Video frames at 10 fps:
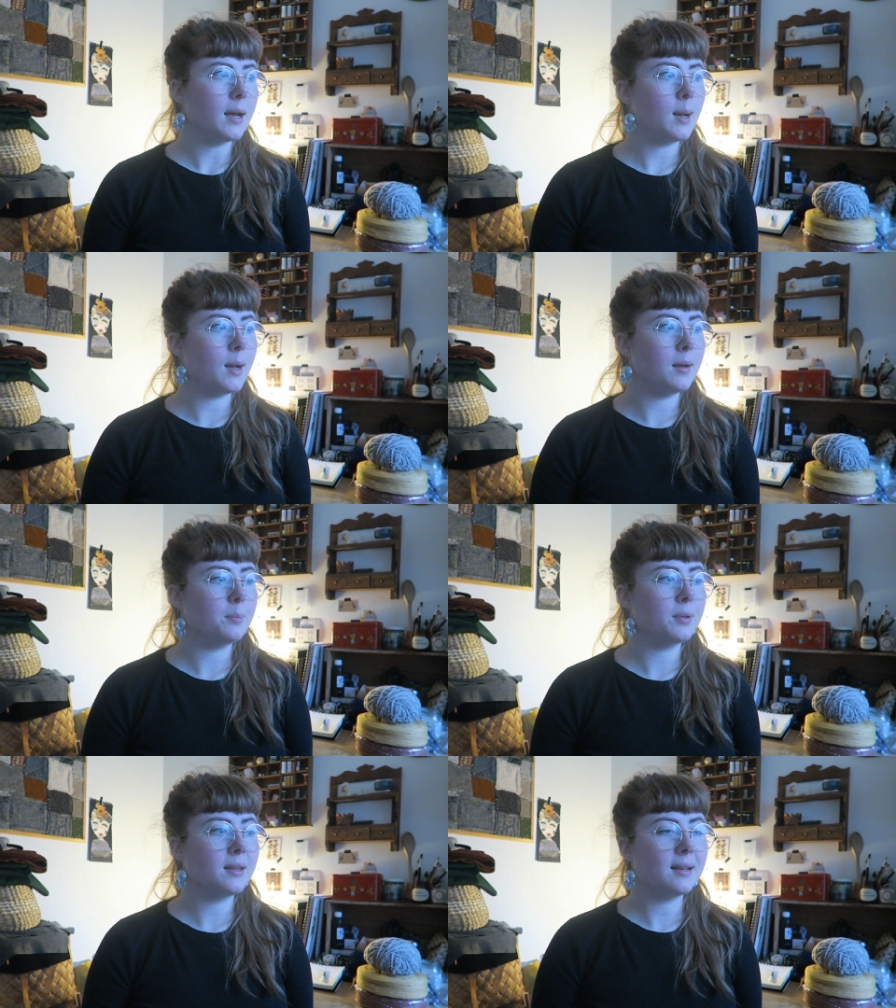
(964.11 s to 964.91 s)

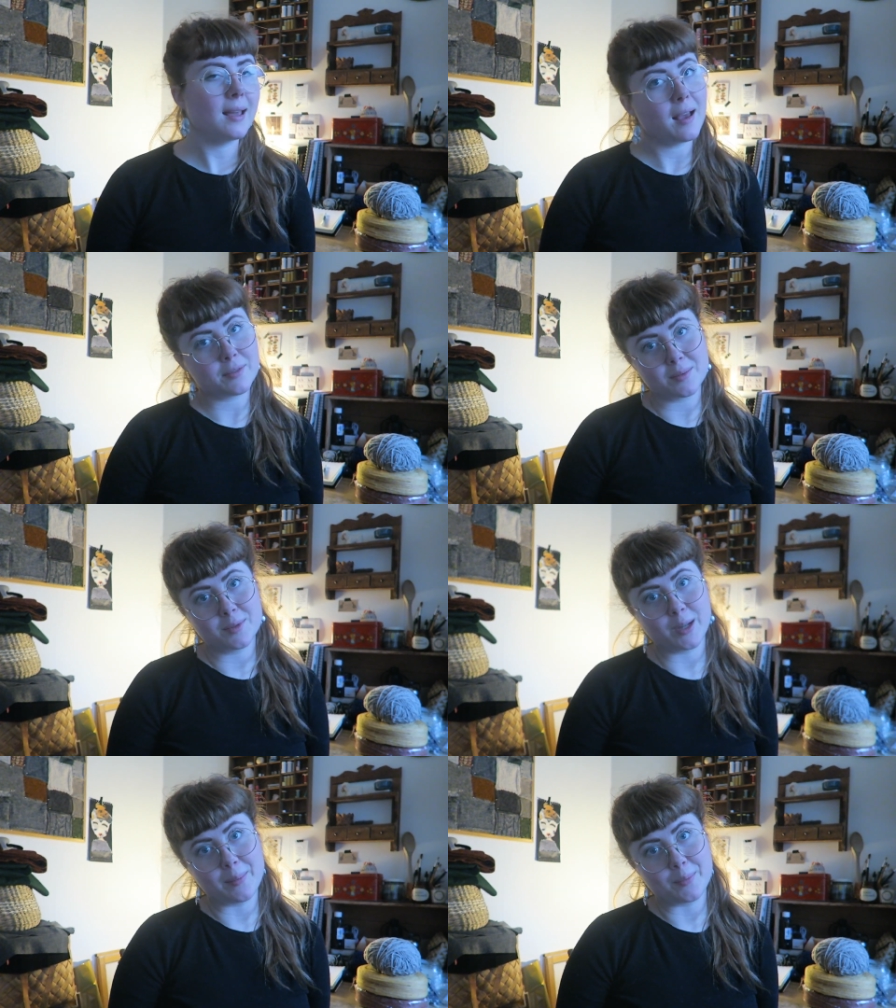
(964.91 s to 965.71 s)
But then I have some
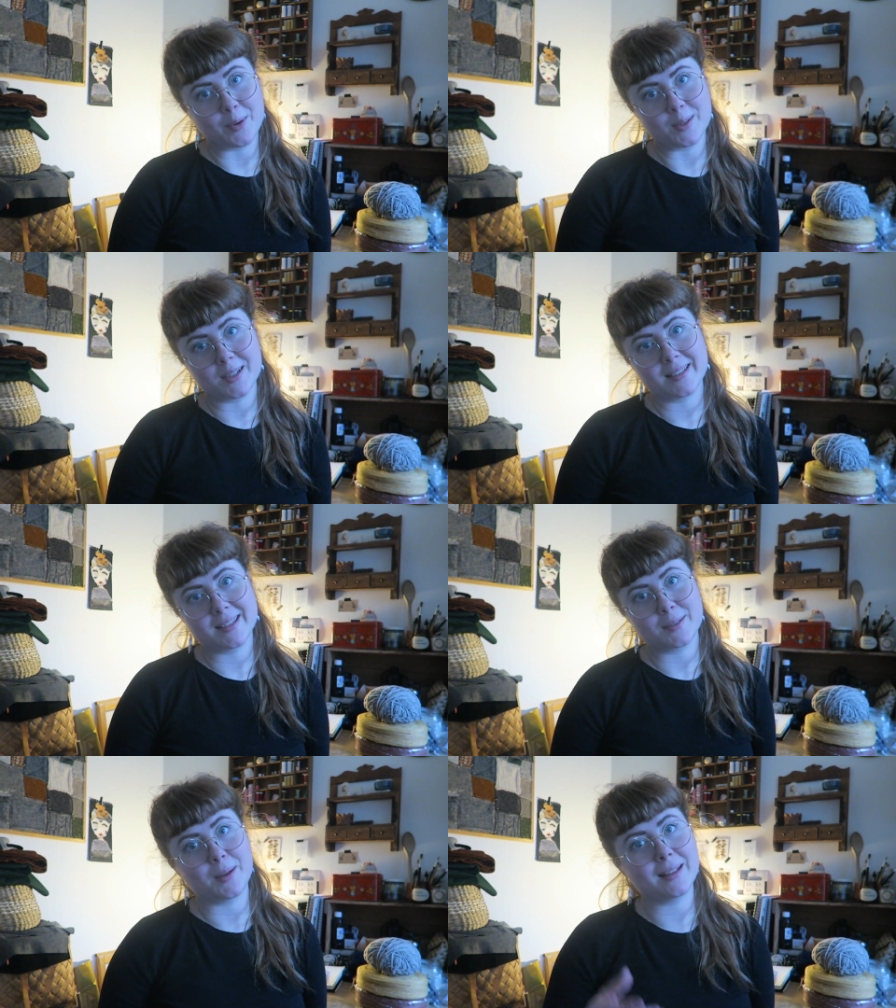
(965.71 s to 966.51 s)
dream projects
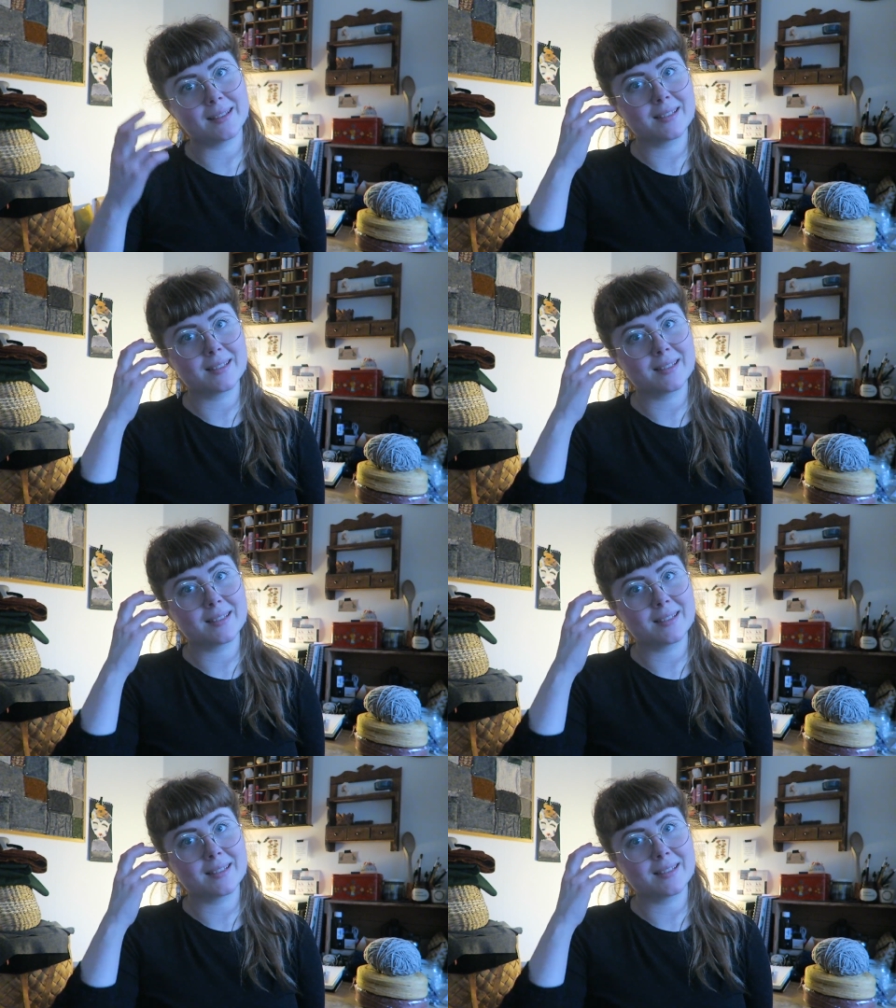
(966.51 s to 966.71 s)
as well.